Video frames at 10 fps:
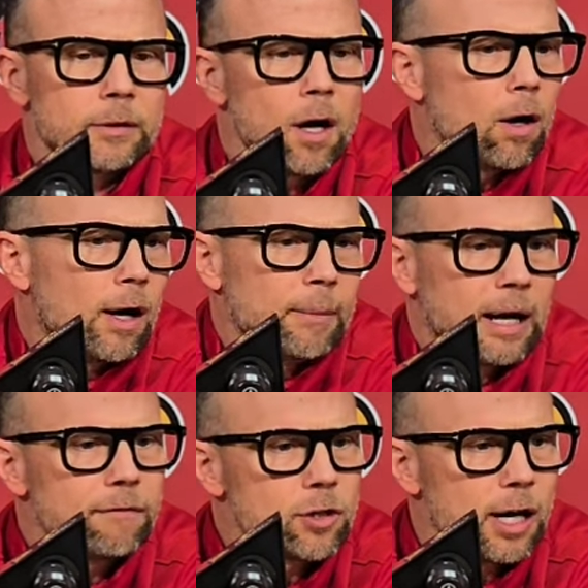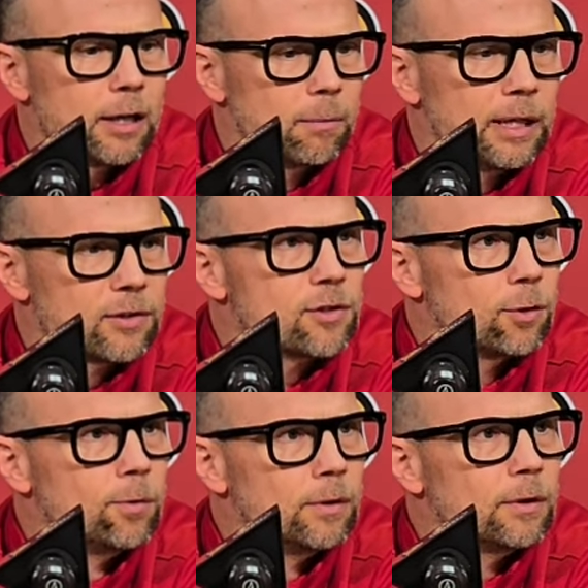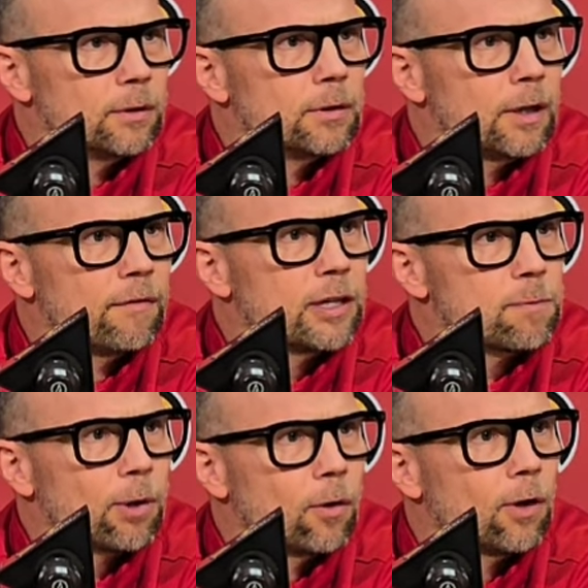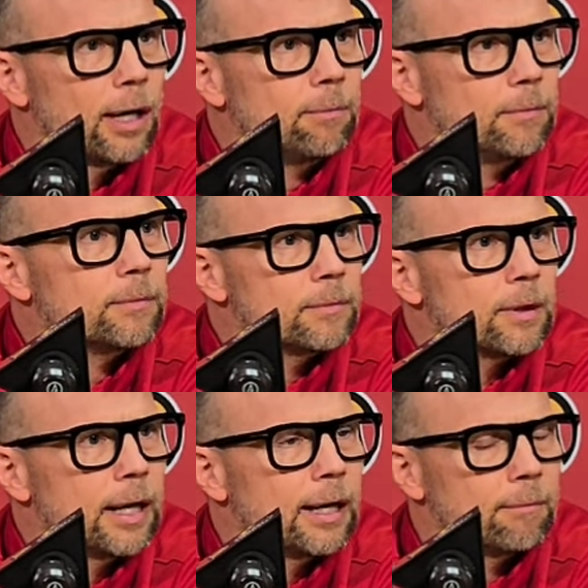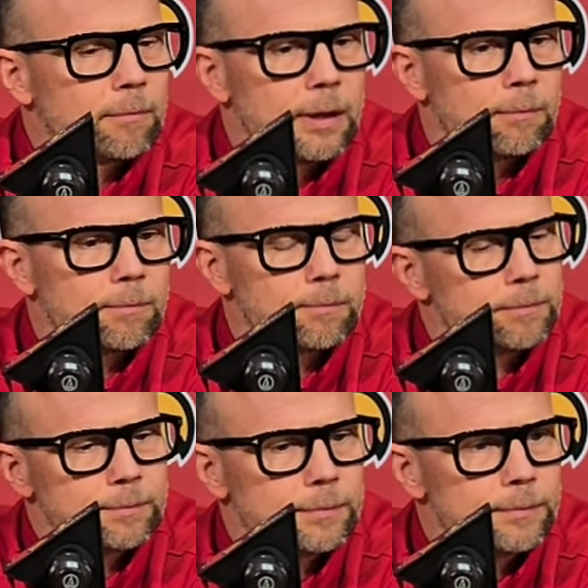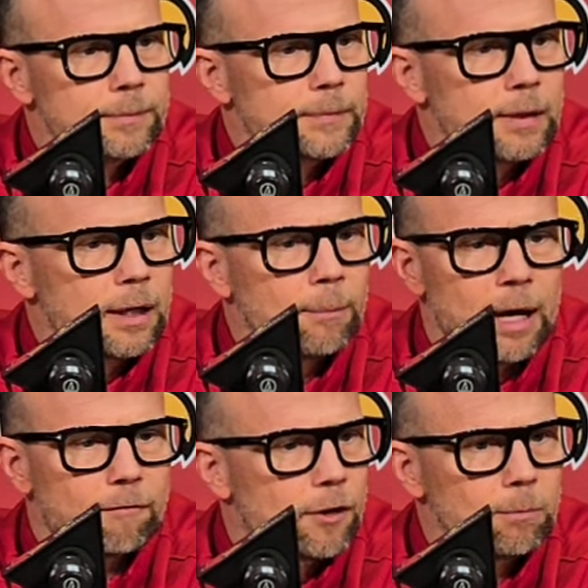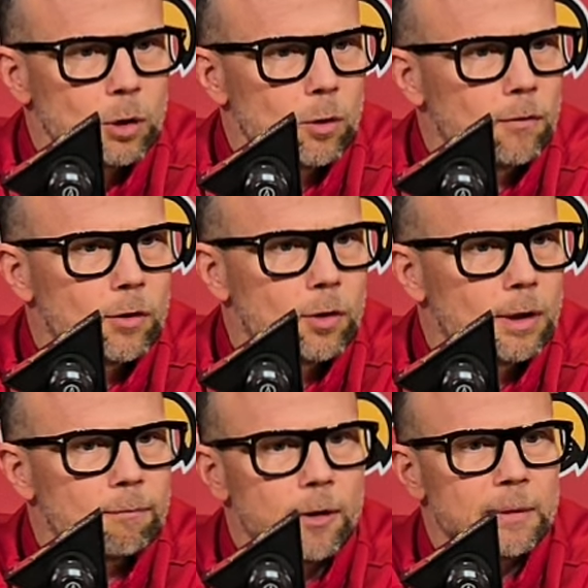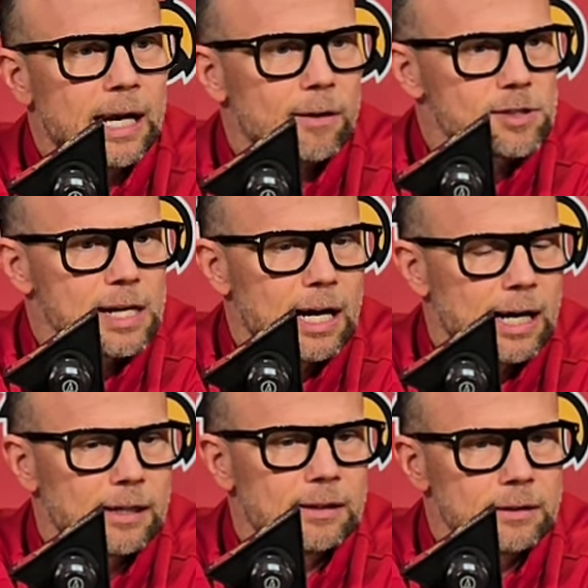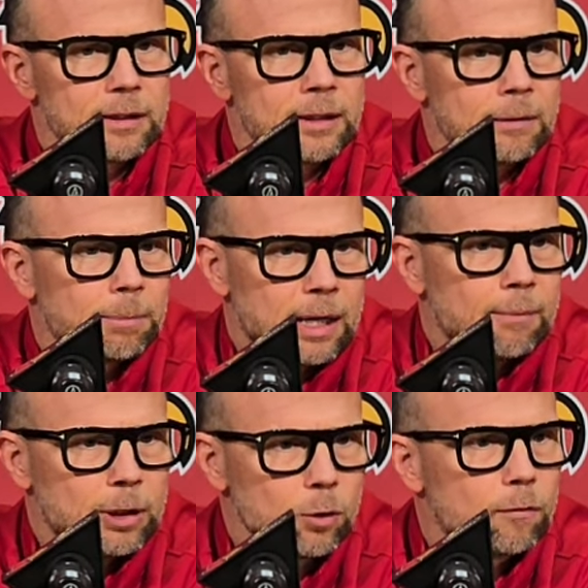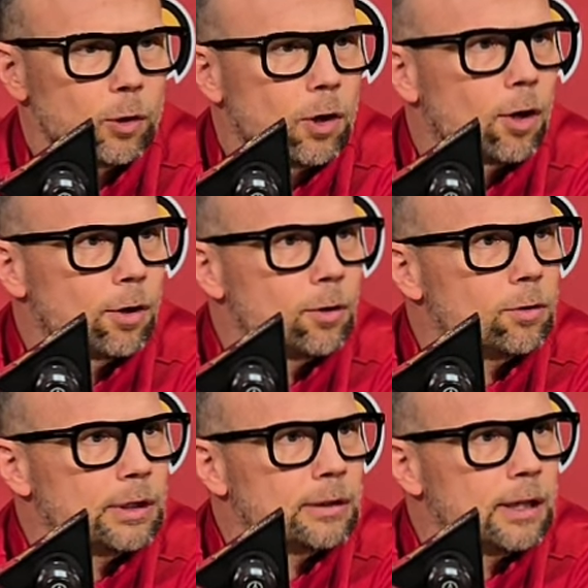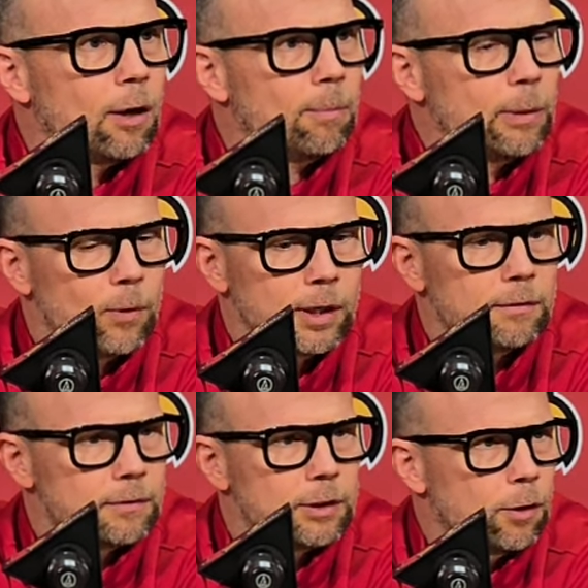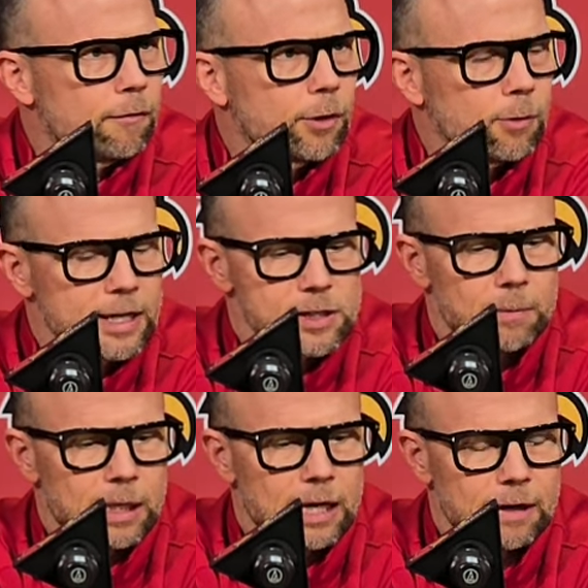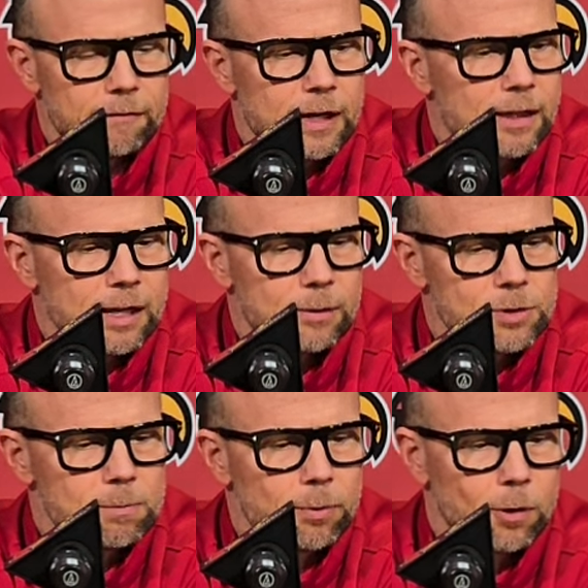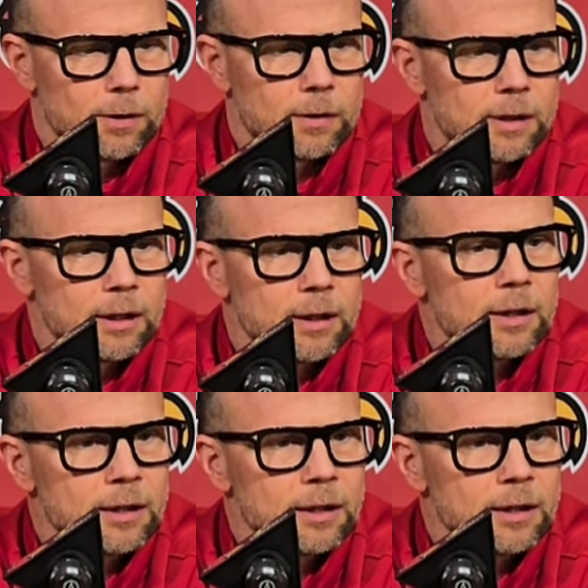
No, I mean, I've tried to be a student of this program, right? I'm not from Louisville. I'm from the outside, but I'm a Louisville Cardinal, and I'll be one, you know, for the rest of my life. And I thought it was important